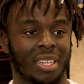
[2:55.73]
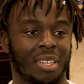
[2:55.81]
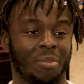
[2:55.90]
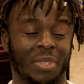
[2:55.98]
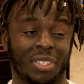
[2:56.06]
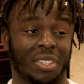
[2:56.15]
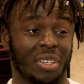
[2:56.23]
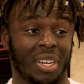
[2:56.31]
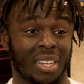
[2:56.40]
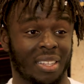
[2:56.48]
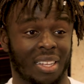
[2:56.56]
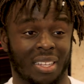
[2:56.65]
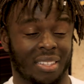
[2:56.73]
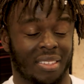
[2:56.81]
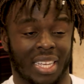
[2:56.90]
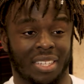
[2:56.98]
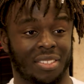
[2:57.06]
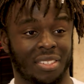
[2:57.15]
It's
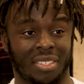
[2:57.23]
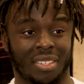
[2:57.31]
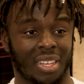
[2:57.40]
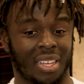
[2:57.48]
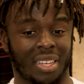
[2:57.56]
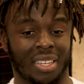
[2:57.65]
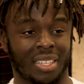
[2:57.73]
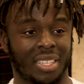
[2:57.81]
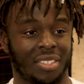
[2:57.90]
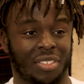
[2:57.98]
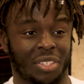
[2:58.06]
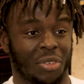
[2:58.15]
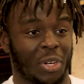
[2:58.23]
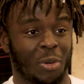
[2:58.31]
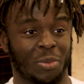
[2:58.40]
just a great